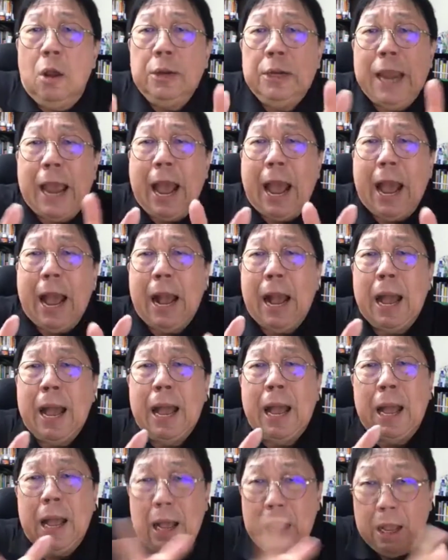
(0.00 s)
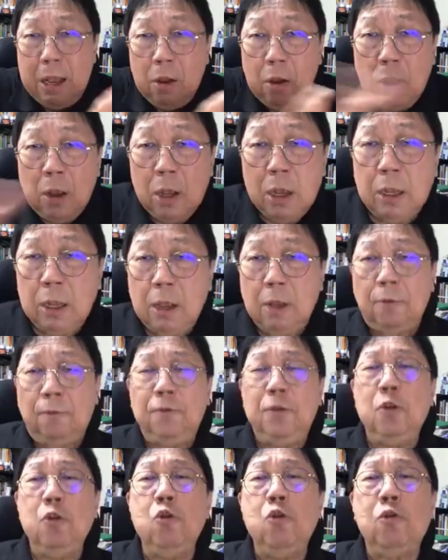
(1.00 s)
There are
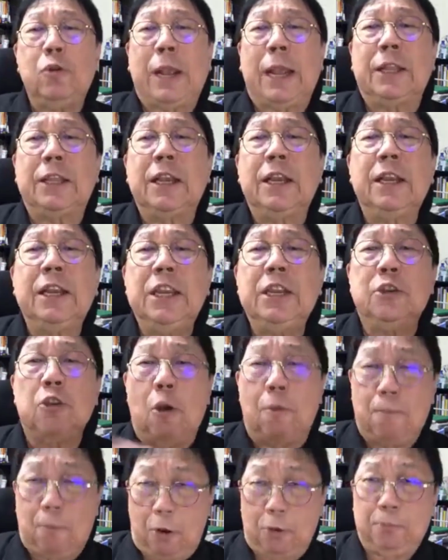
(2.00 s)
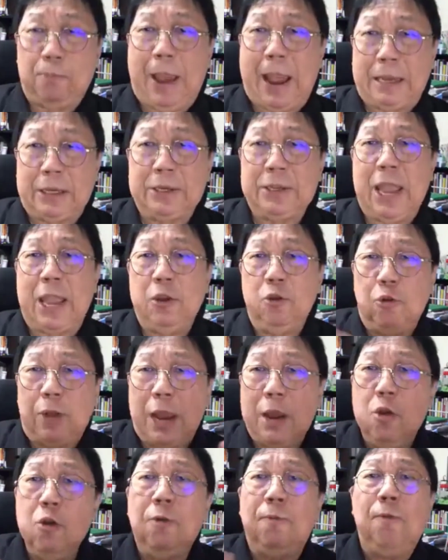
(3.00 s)
few categories of prospects that you
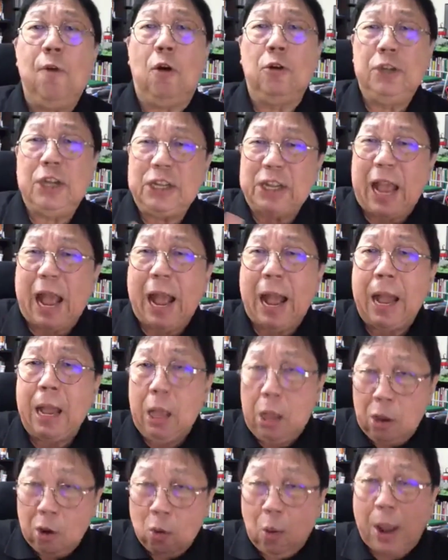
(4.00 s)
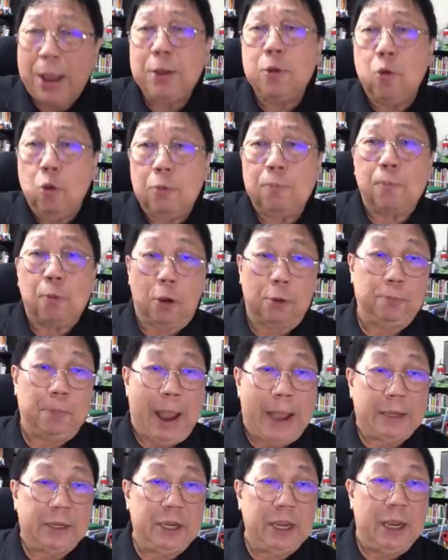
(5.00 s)
can look for. These are quite good
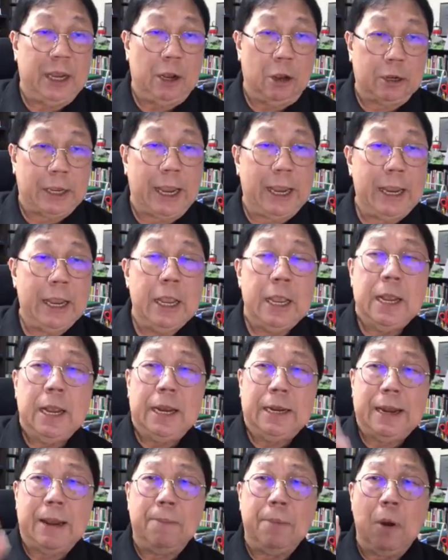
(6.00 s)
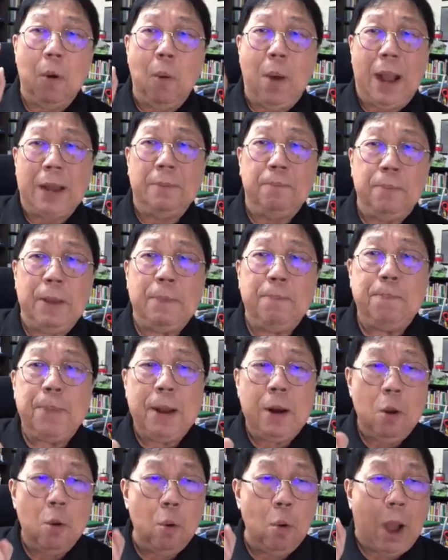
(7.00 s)
prospects here, okay? Number one,
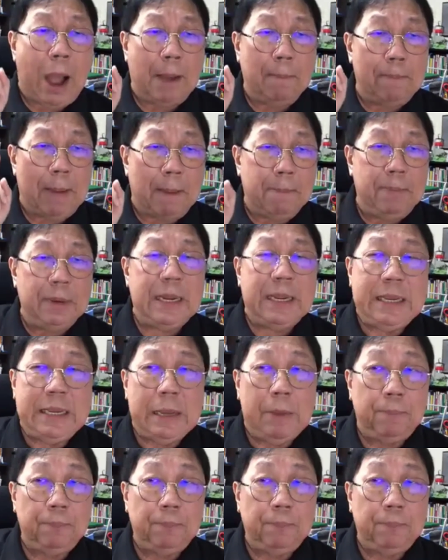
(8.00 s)
people who are bubbly.